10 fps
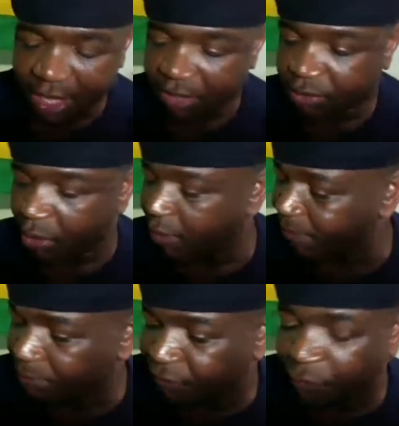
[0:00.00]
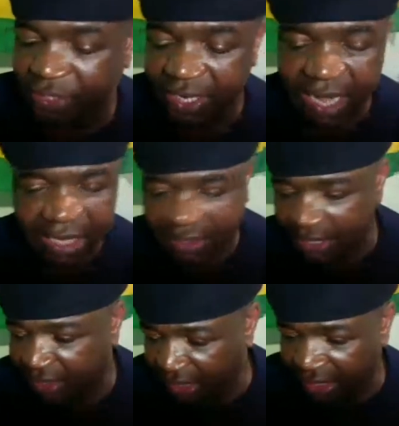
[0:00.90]
So for the next
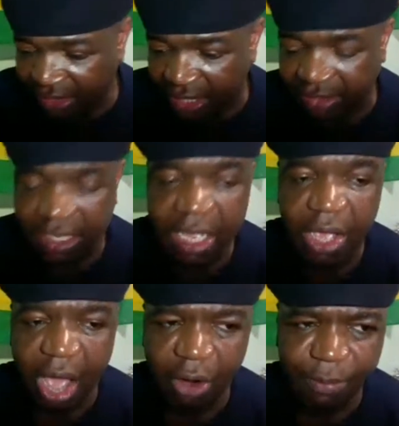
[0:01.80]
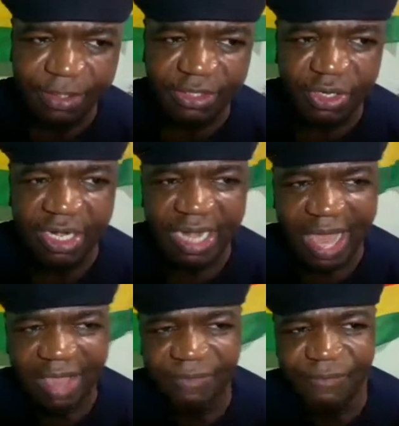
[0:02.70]
3 days, I'll be doing
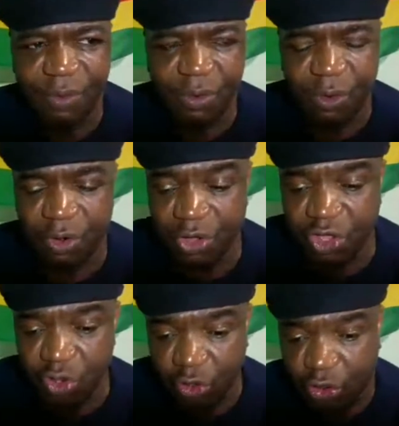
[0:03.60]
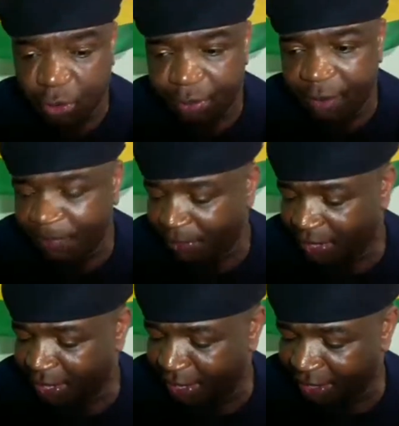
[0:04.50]
live on YouTube
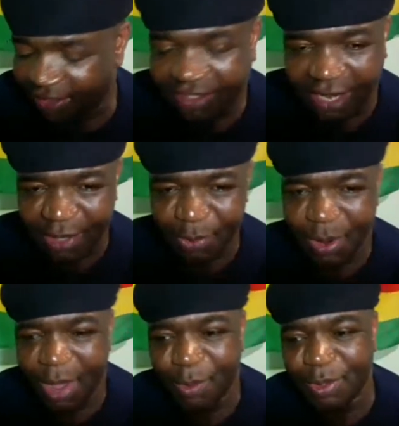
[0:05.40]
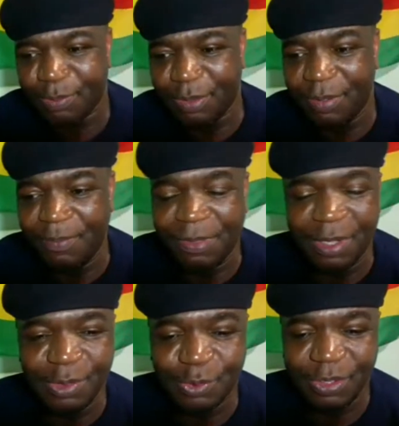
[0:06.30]
channel. I won't be
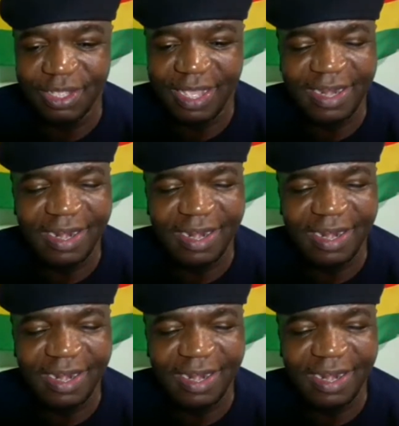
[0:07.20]
doing any